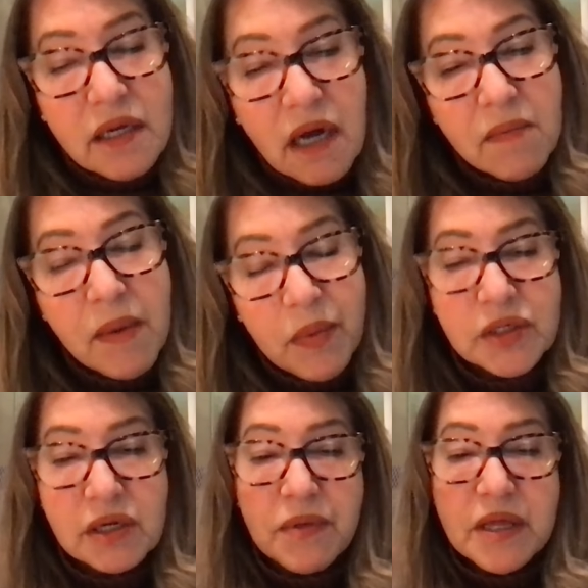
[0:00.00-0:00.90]
to come up with
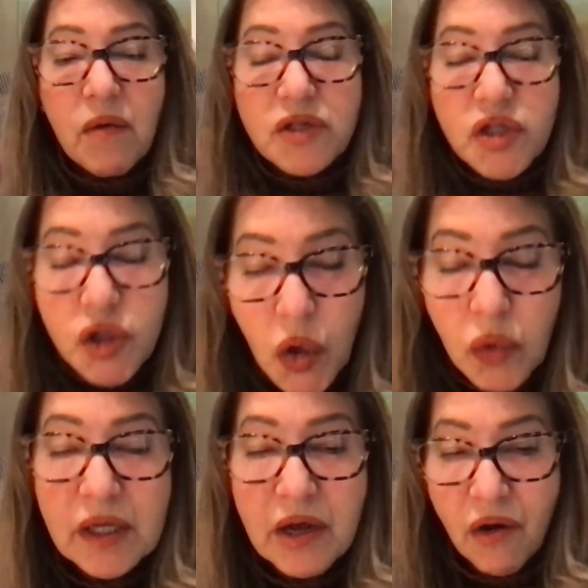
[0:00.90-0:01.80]
something that was
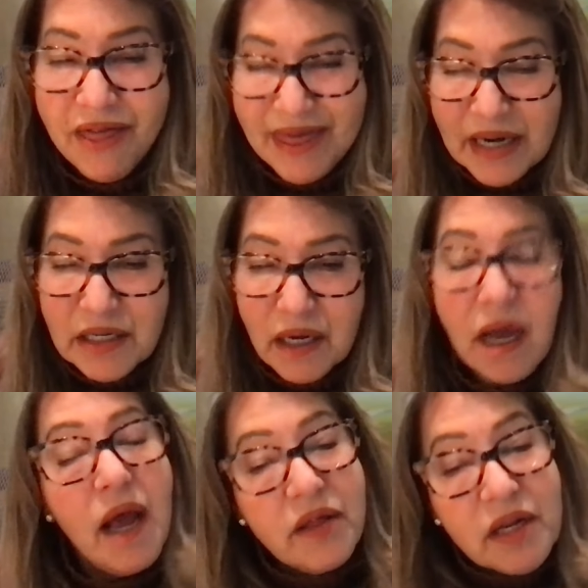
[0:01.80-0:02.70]
totally authentic,
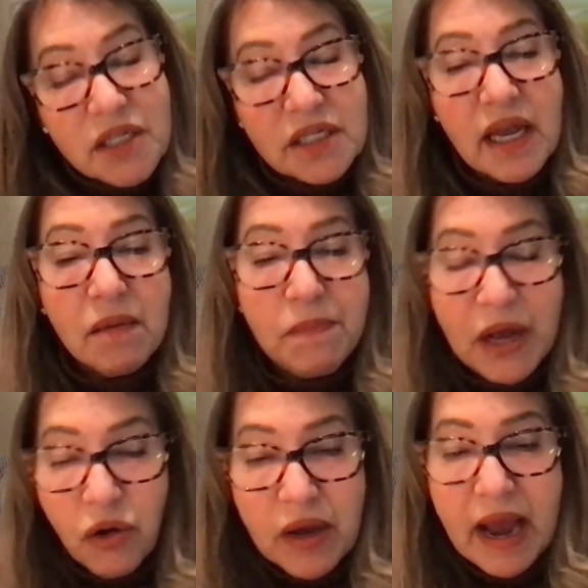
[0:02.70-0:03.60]
that Sting and
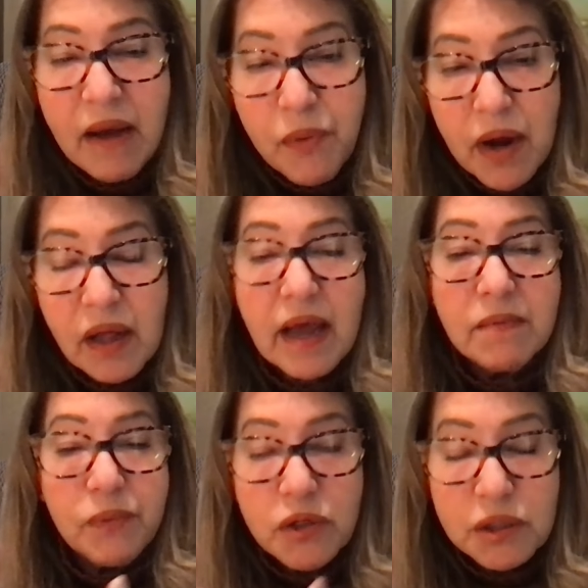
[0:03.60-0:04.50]
Peter Gabriel and
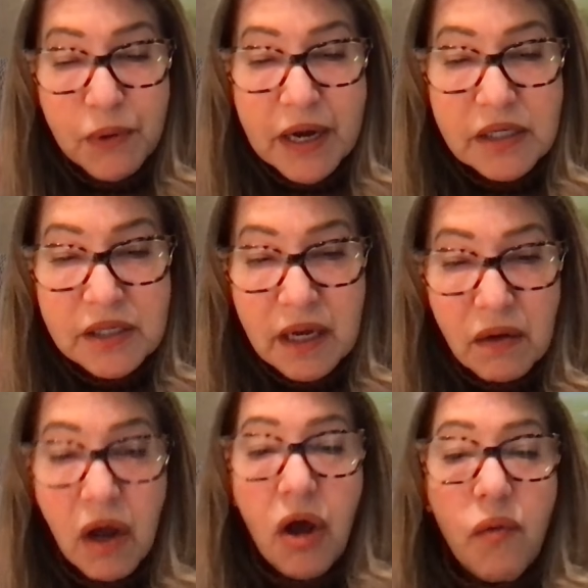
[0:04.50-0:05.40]
Bruce
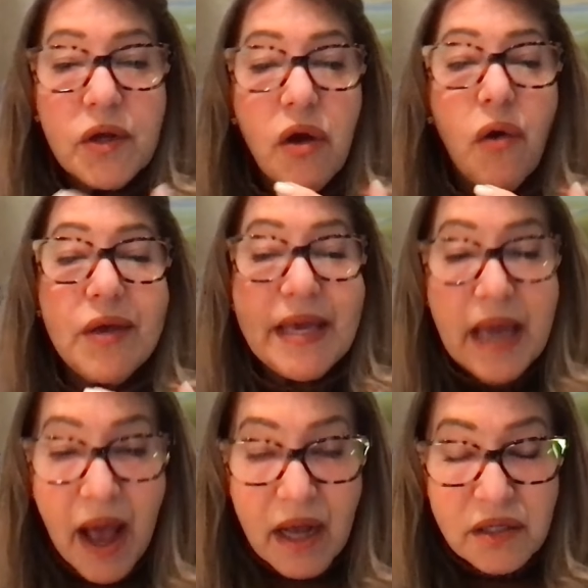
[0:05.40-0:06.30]
Springsteen would go,
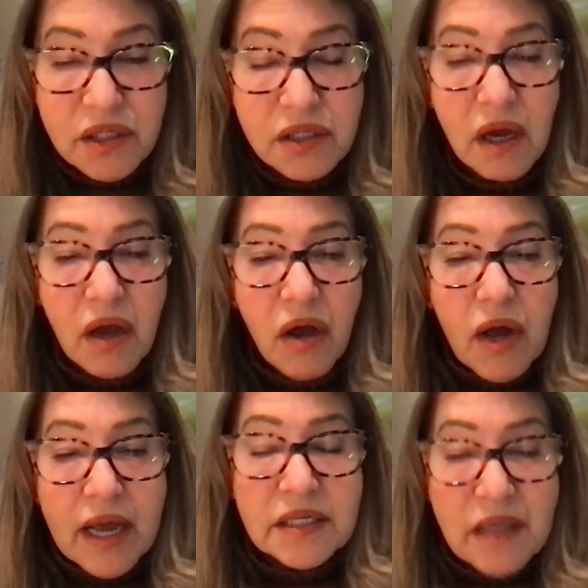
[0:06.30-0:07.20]
yes,
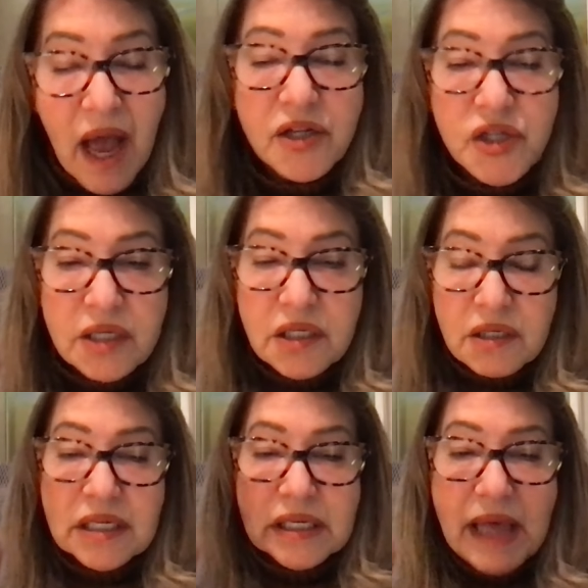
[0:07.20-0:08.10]
it's not just
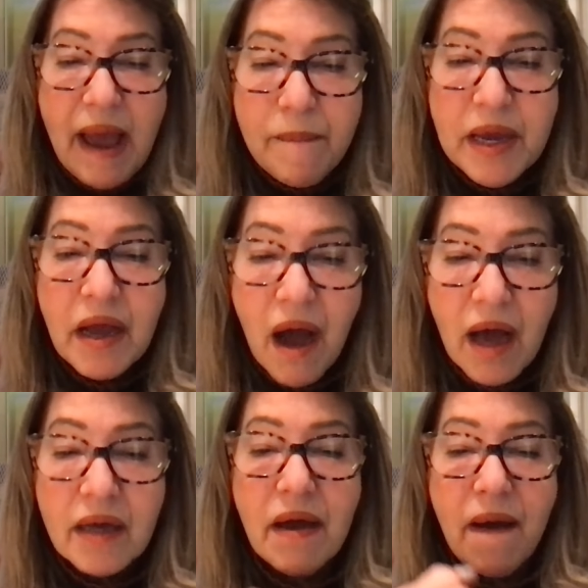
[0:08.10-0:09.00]
slapping
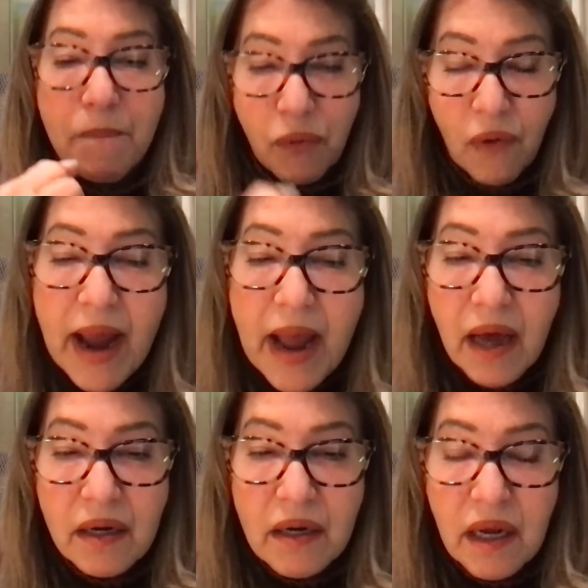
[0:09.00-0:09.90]
on a
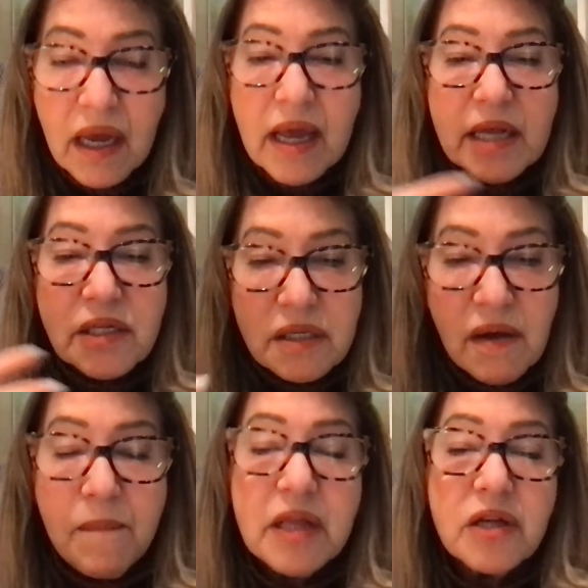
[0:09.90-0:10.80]
brand. It's
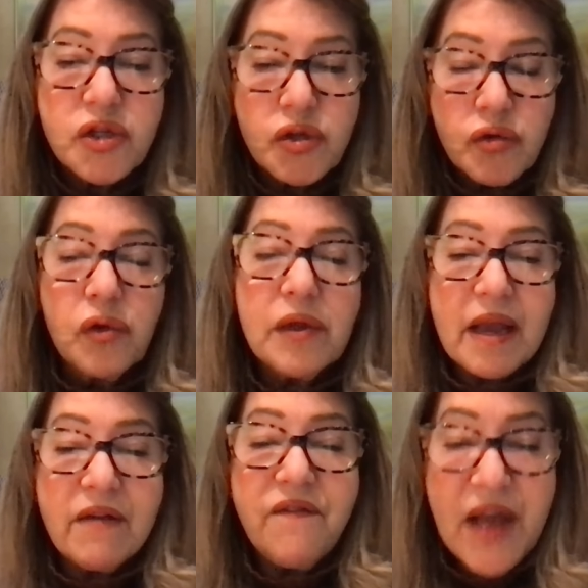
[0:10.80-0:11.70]
somebody that's truly
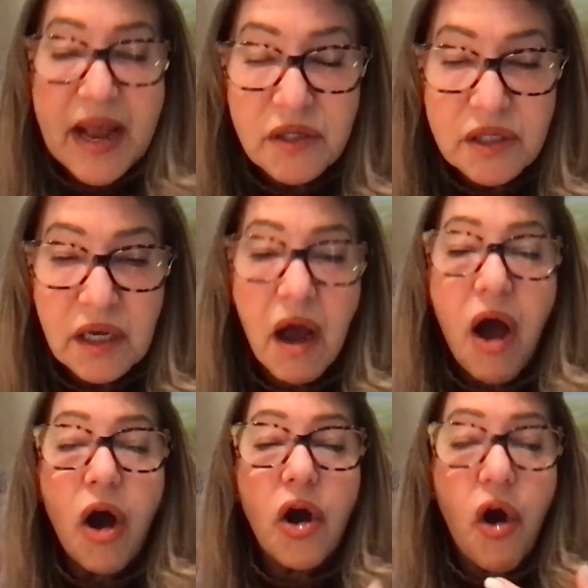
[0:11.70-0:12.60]
advancing
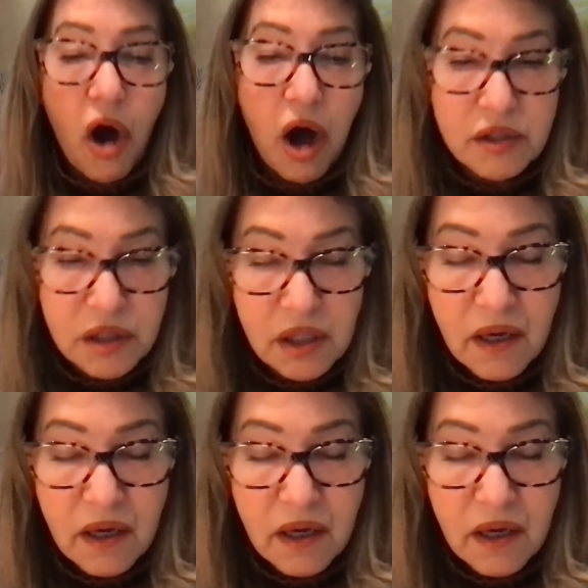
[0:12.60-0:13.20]
a cause.